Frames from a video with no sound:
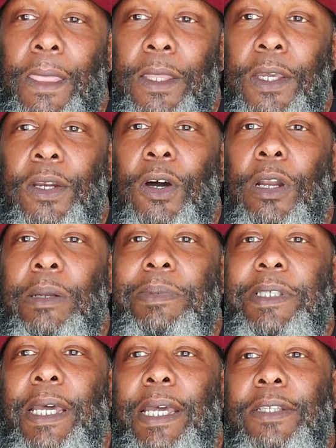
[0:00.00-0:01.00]
you know what I'm
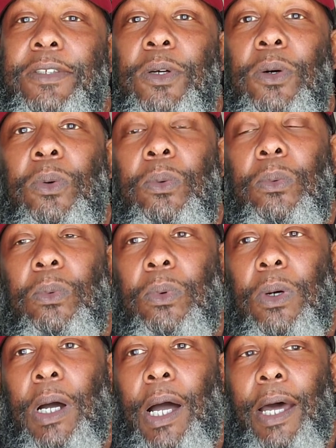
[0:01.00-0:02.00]
saying? So
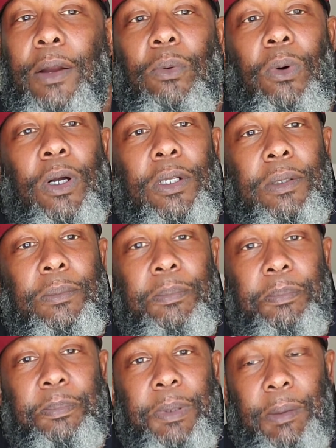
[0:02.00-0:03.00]
I don't want
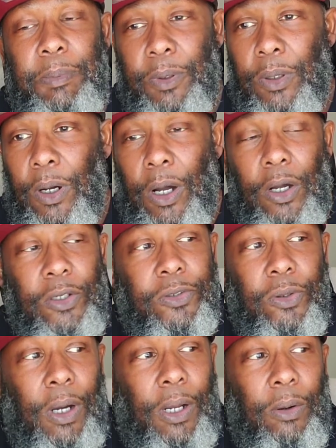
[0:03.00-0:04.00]
people
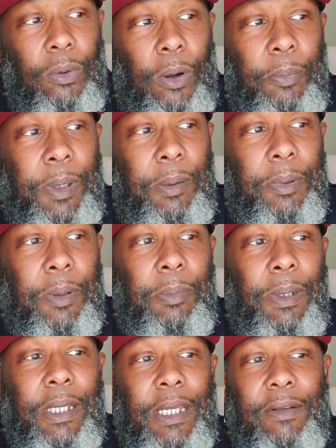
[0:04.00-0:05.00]
to
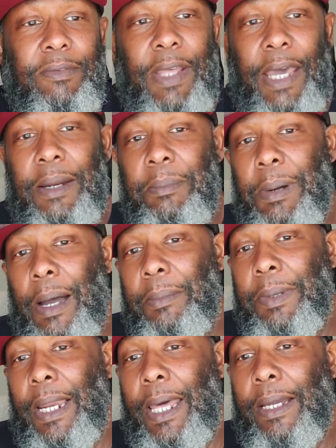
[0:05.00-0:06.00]
believe that
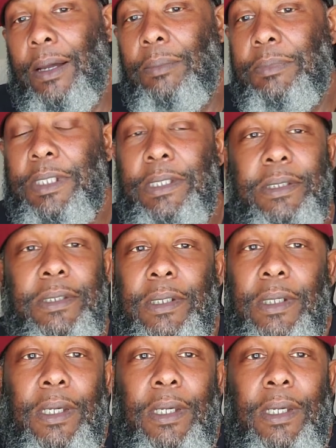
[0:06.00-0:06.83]
about me, like I'm just